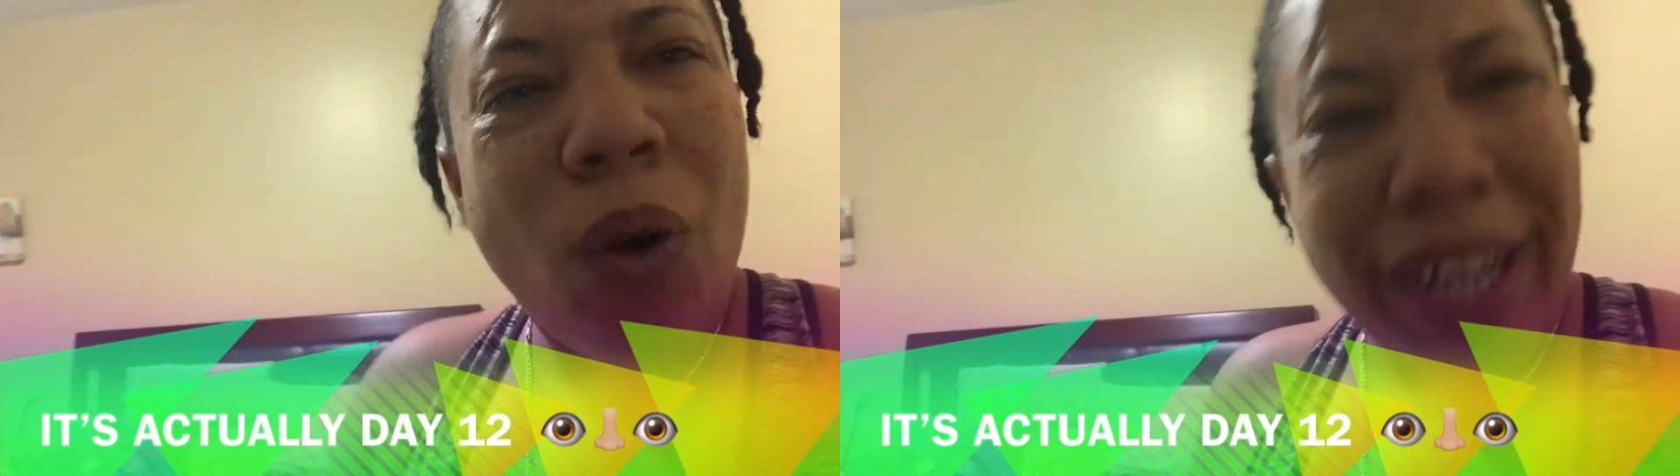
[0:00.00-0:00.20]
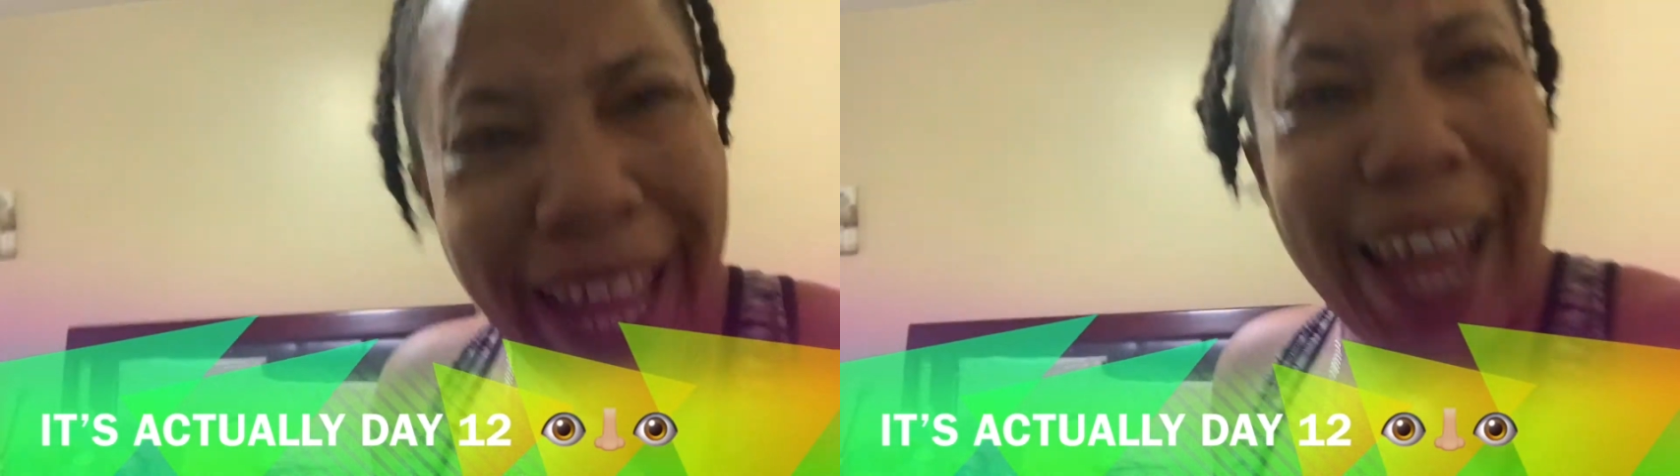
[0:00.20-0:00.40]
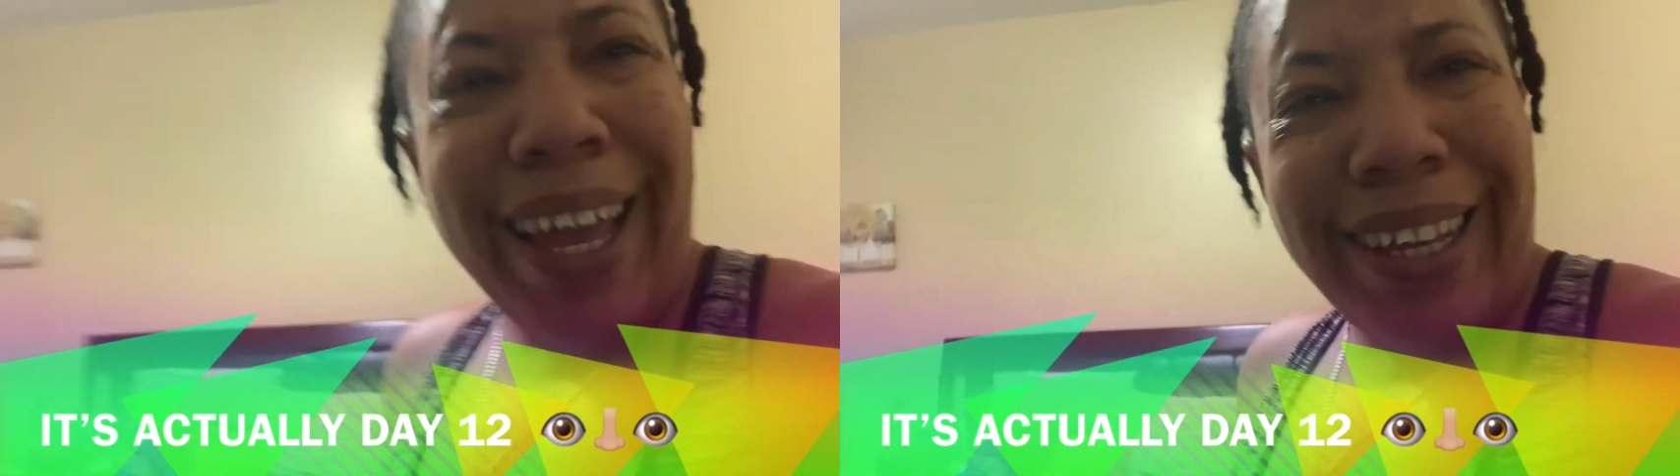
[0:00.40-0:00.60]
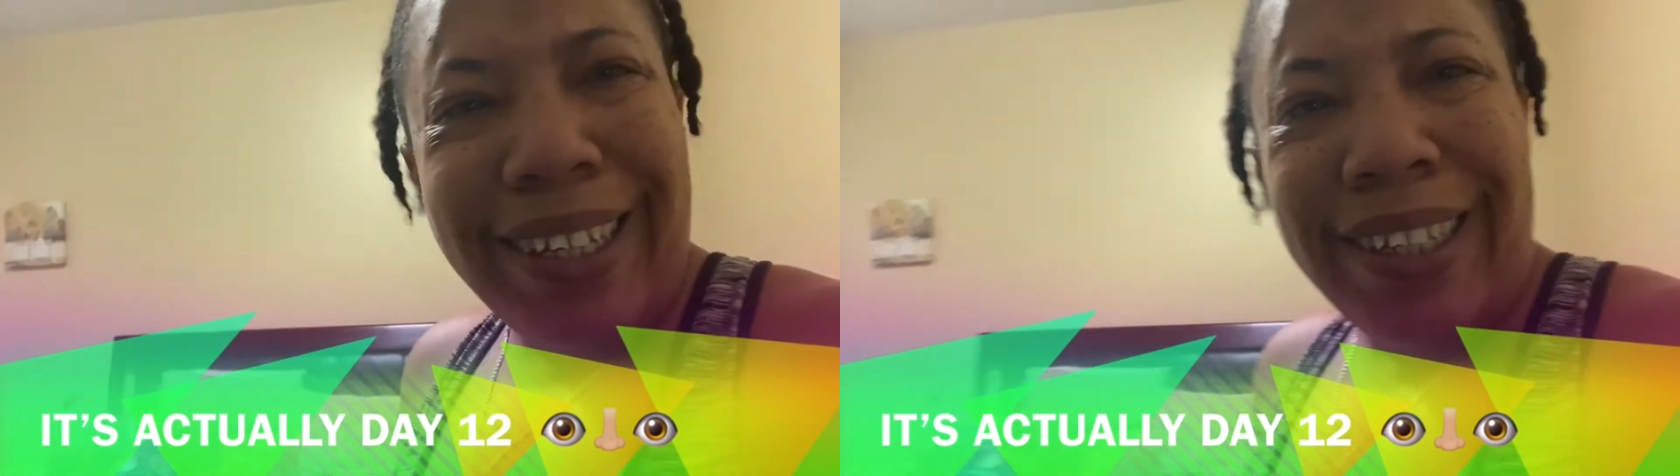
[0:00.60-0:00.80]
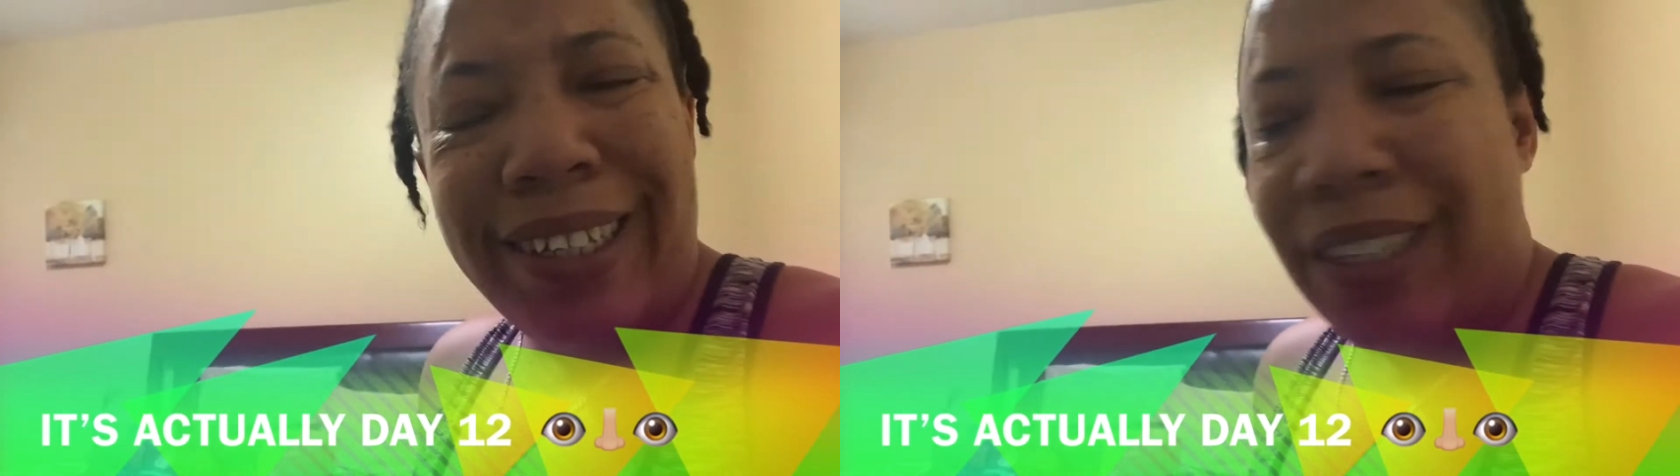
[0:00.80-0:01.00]
Okay.
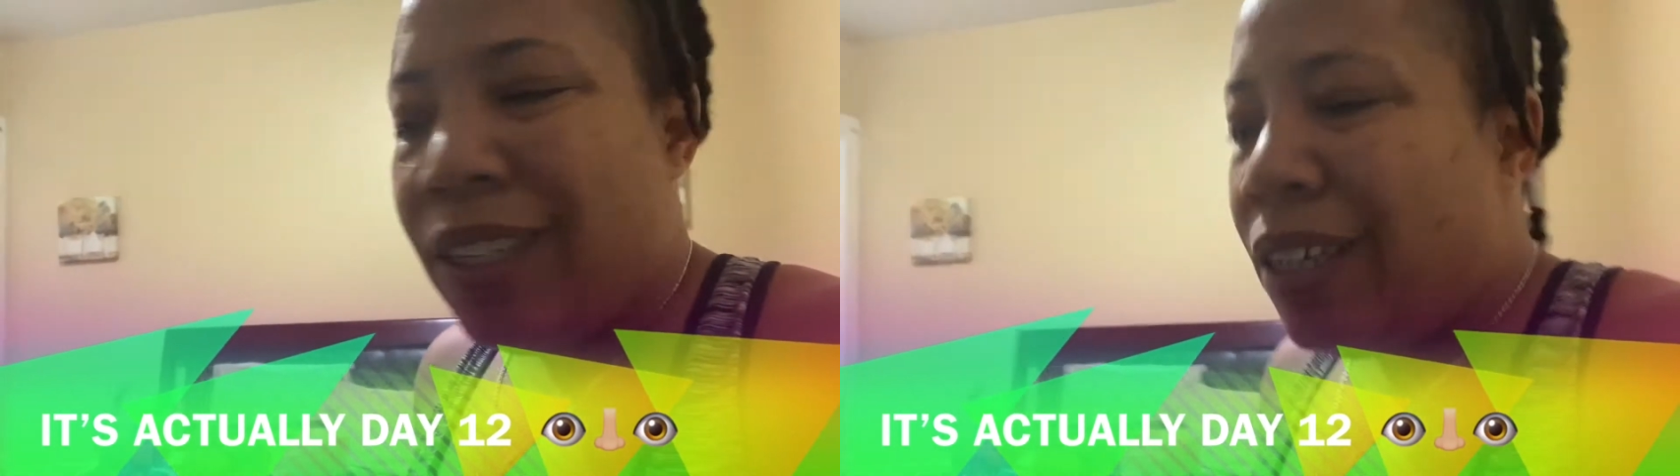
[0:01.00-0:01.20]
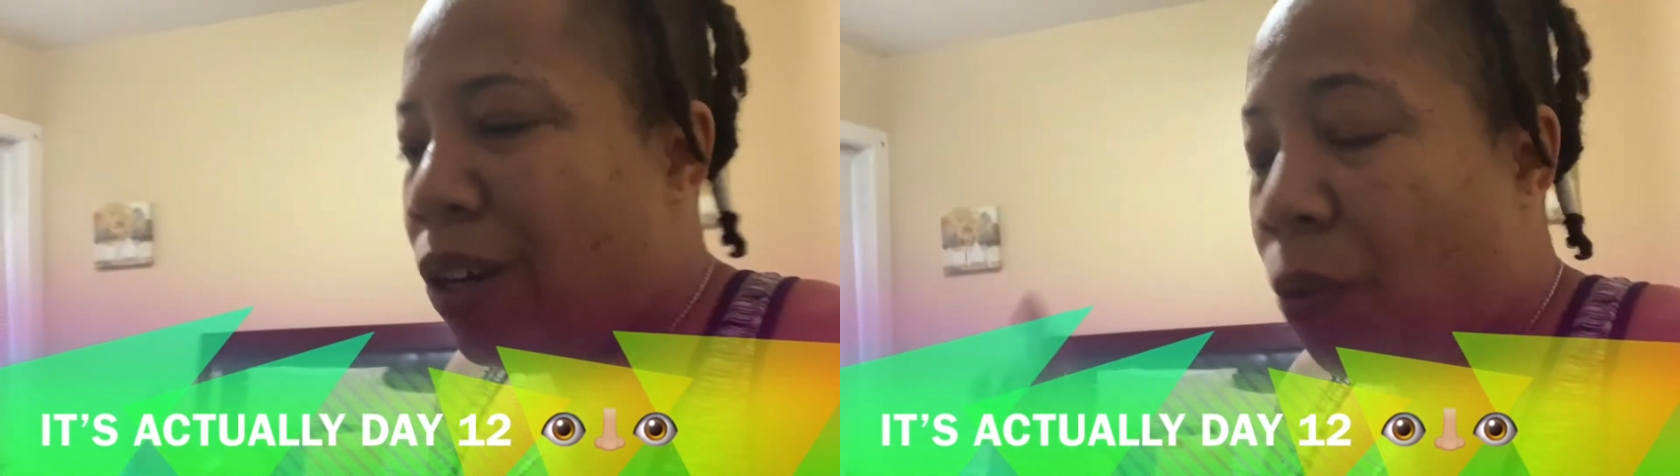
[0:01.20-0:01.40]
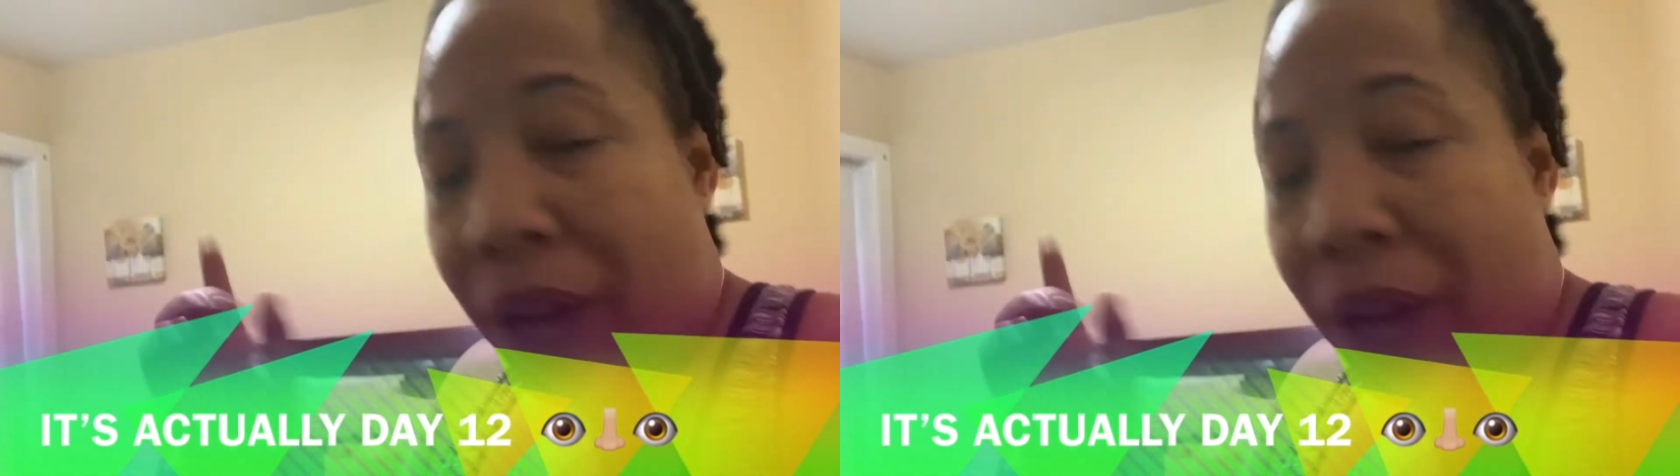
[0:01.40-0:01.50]
We